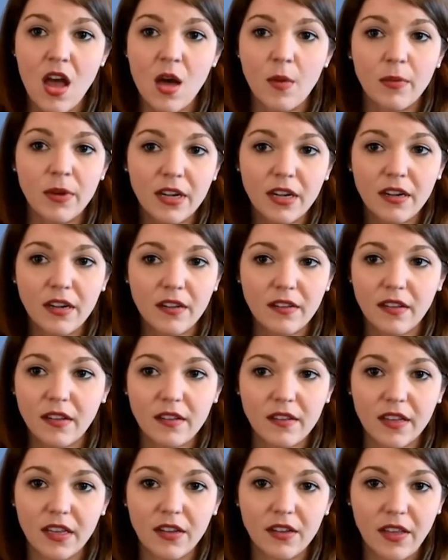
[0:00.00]
but it is a
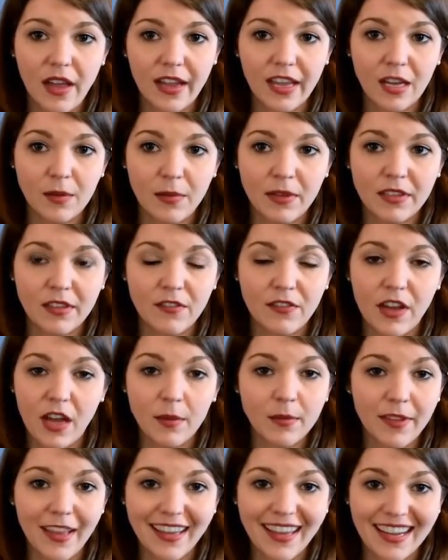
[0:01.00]
skill that can be
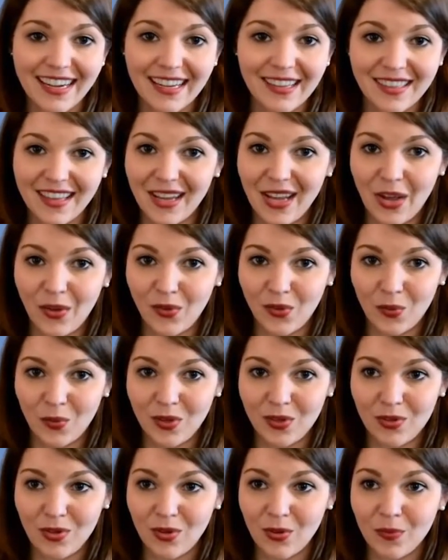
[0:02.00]
developed like anything else we
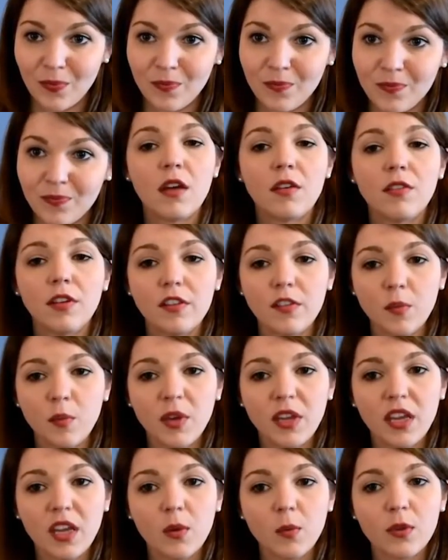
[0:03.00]
do. Let's
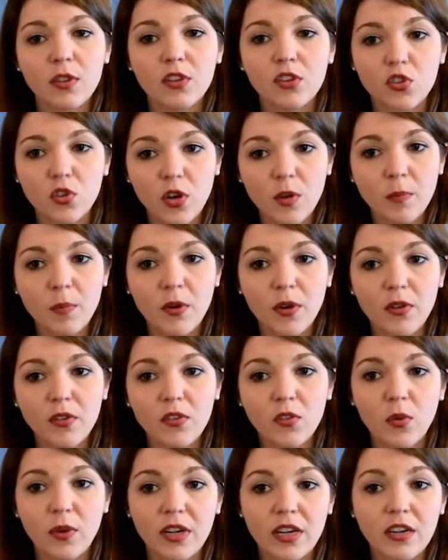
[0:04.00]
begin with short bursts,
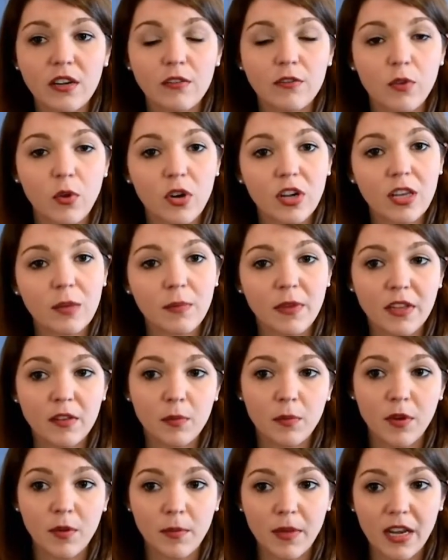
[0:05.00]
20 to 40 beats
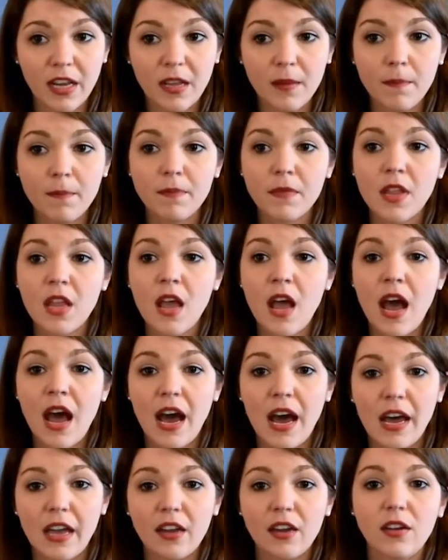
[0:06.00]
per minute,
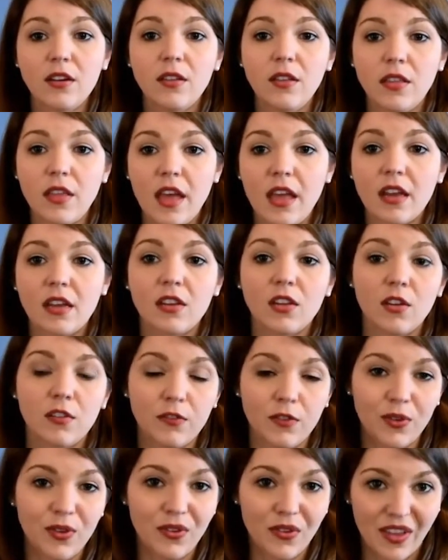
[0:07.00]
higher than your
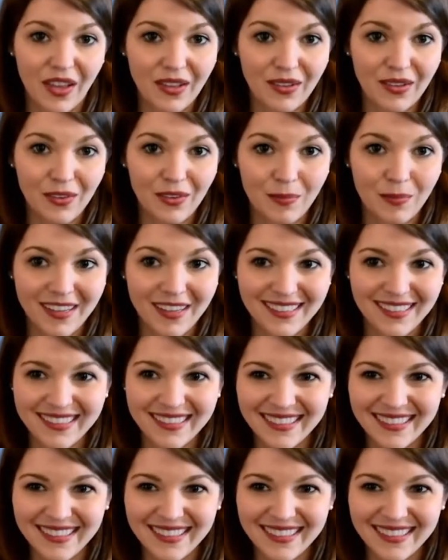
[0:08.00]
full scale speed.